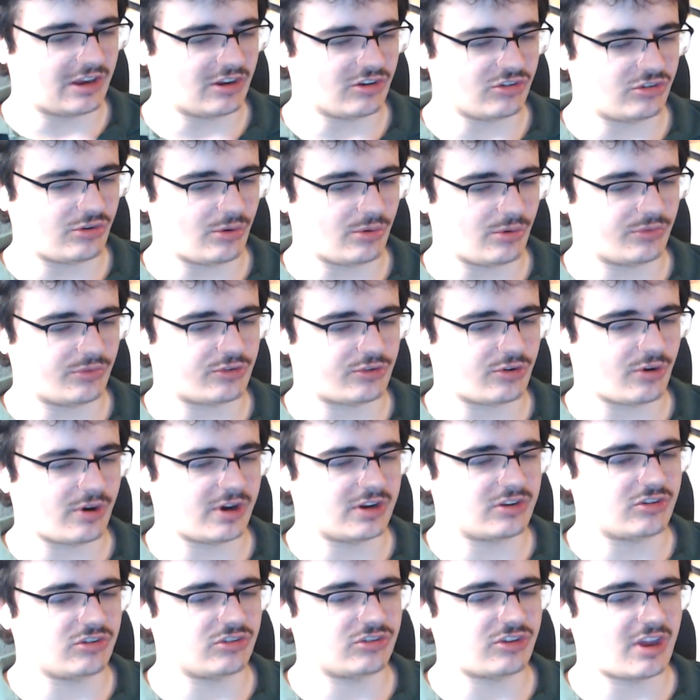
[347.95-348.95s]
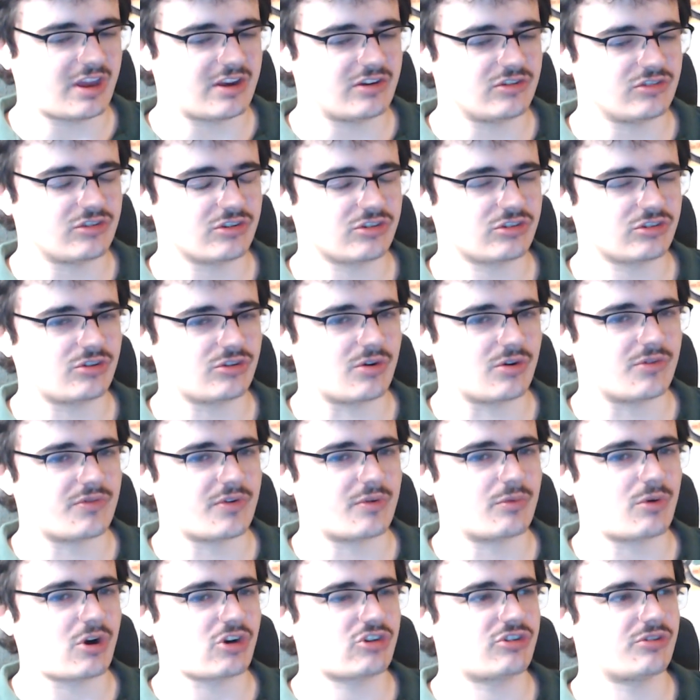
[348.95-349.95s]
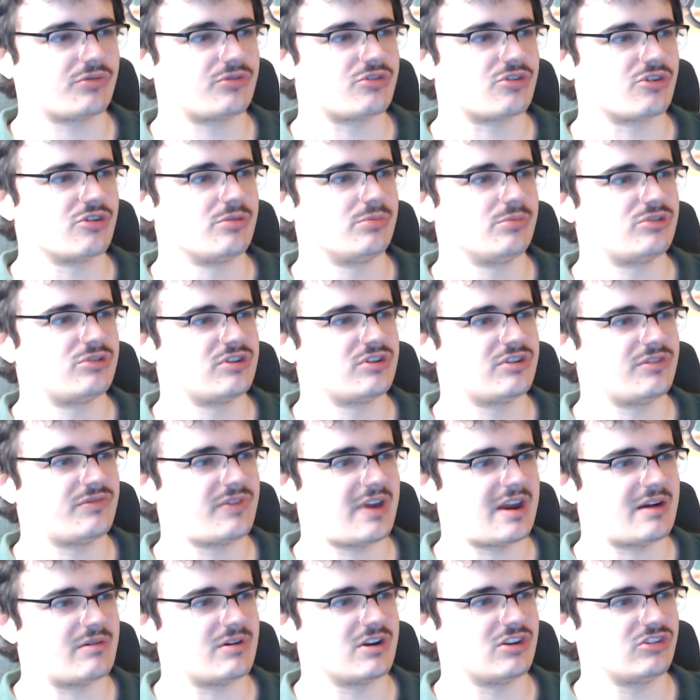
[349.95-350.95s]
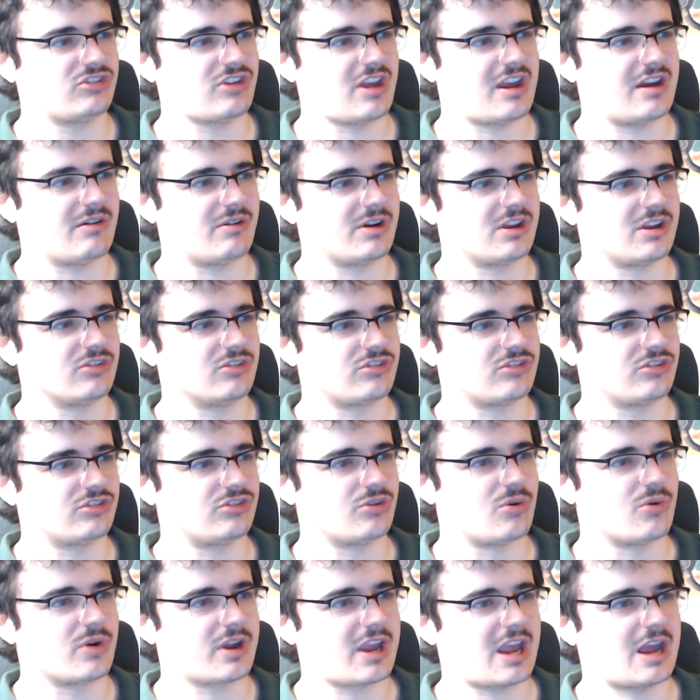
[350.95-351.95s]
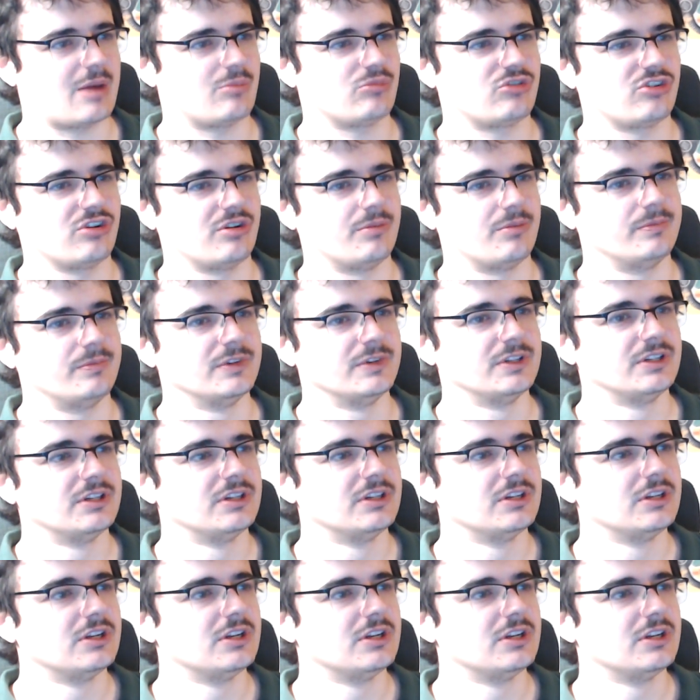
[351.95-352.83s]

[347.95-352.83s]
sort of tried to send sort of a rush of troops into various areas to sort of capture them.